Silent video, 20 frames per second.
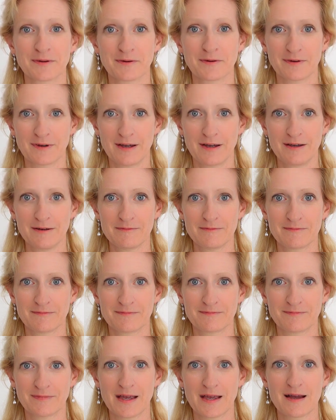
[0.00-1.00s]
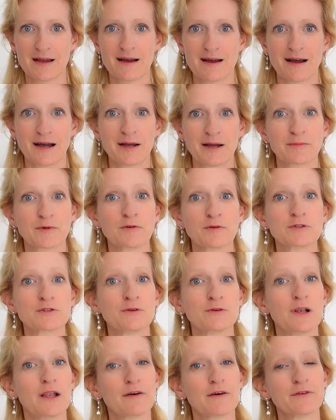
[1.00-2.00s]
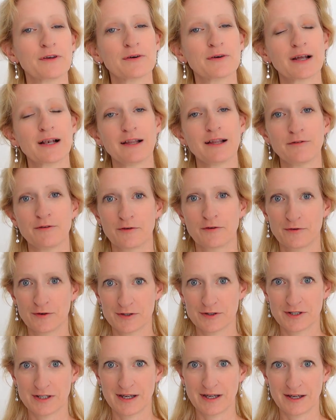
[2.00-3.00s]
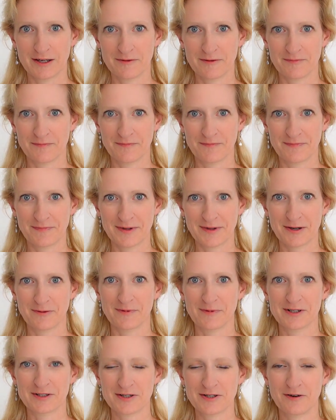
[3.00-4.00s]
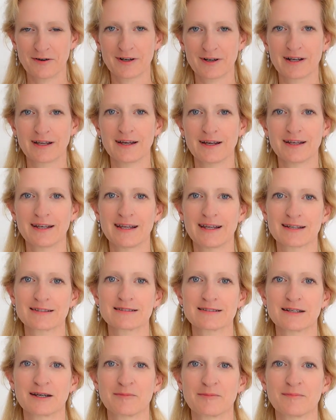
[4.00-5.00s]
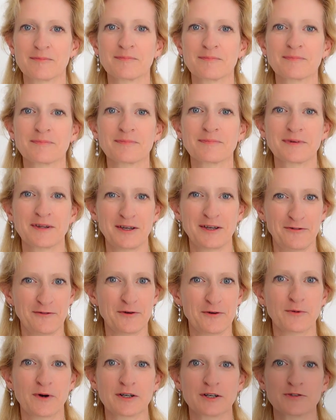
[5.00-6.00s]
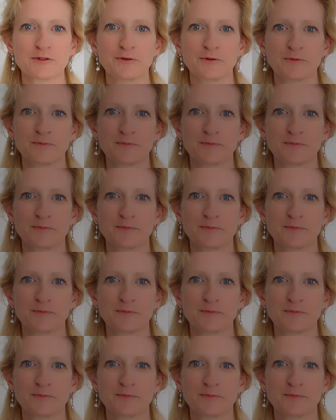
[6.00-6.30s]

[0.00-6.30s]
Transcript: Okay? I'm going to love you and leave you for today, and we'll talk again next time, if you want to.